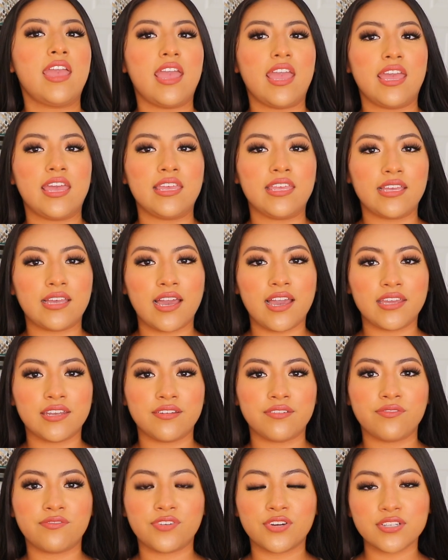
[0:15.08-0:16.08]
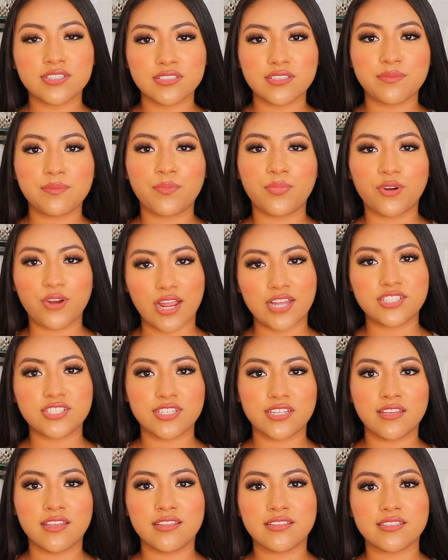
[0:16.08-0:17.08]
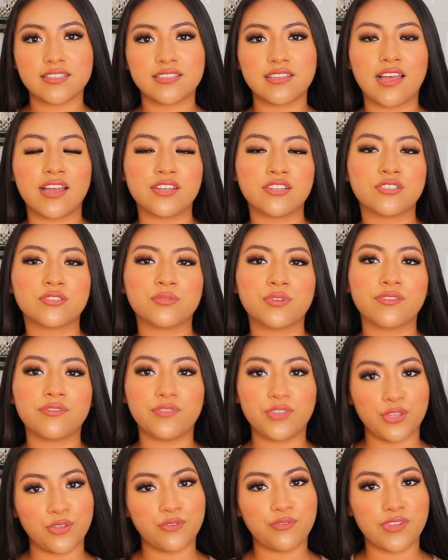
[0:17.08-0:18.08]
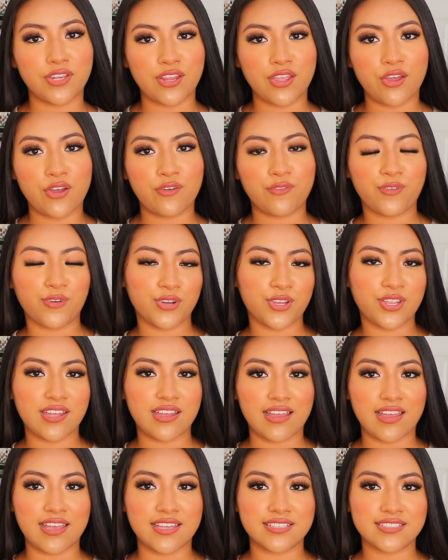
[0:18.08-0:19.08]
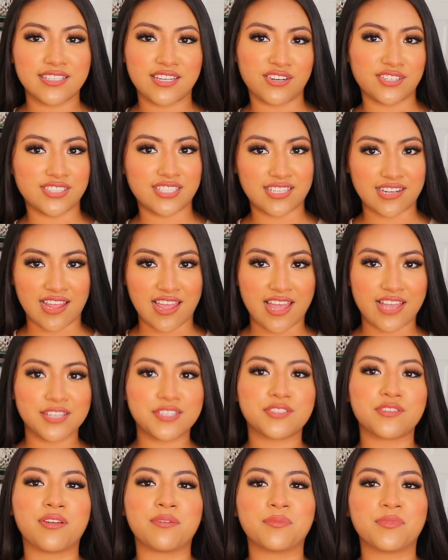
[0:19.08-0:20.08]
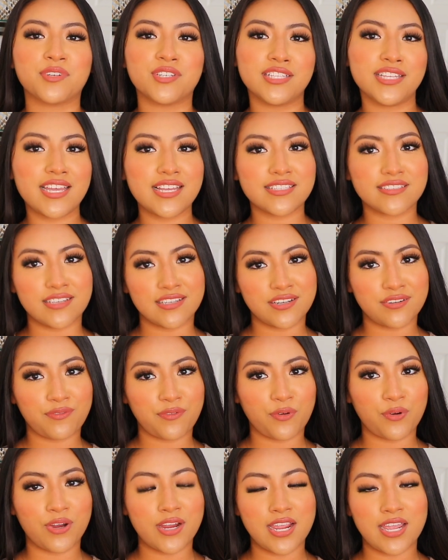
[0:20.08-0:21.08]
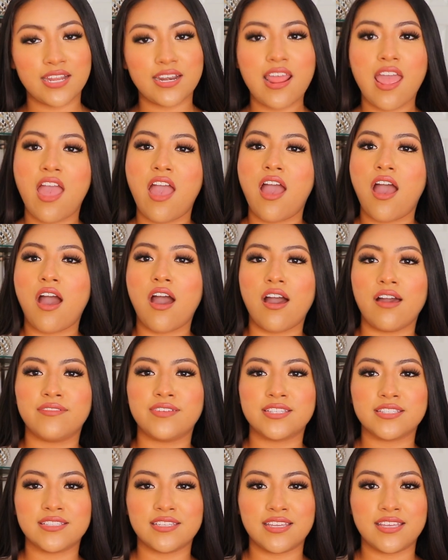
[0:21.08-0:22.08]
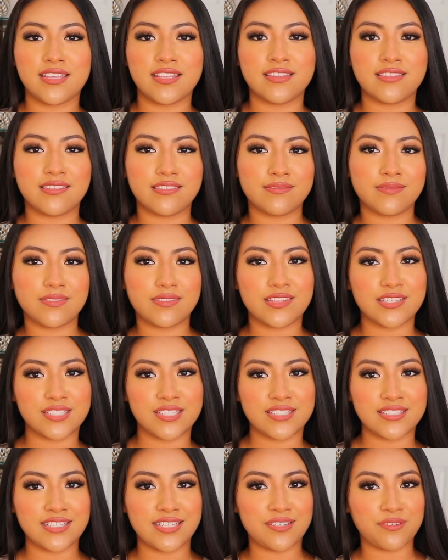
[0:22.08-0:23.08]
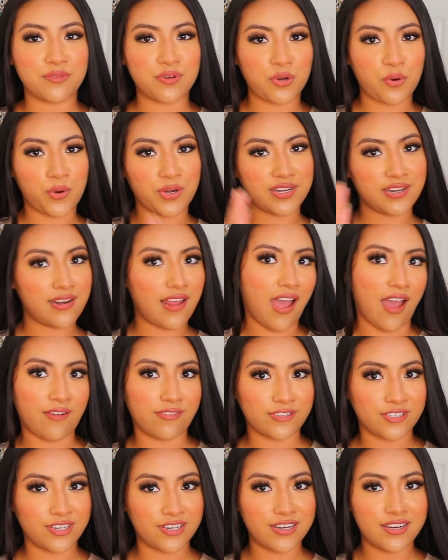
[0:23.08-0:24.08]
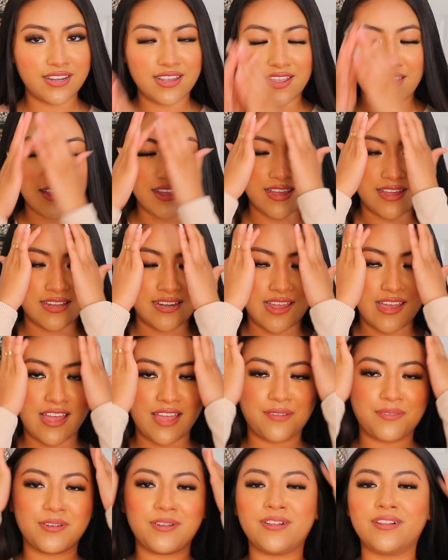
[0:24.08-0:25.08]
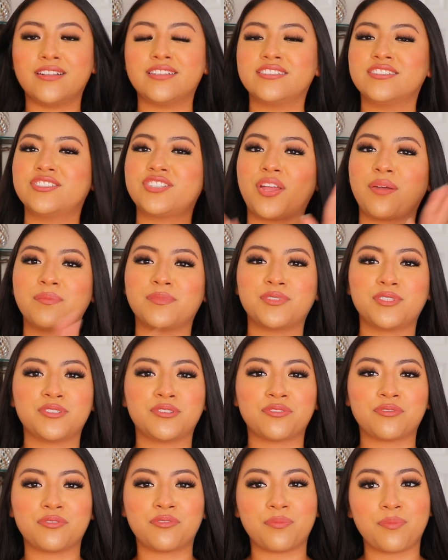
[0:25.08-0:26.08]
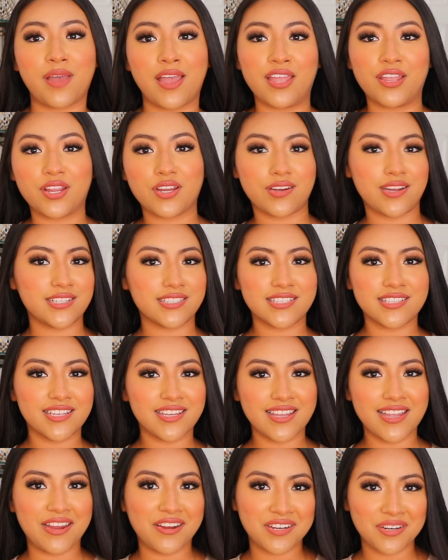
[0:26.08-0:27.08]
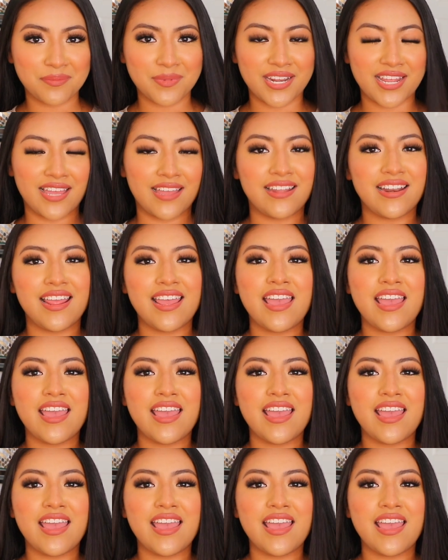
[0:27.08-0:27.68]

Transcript: a kind of first impression slash review video for you guys here today. So I'm really excited for it. Obviously, this is like recorded after, and I will jump to my crazy looking hair in a minute.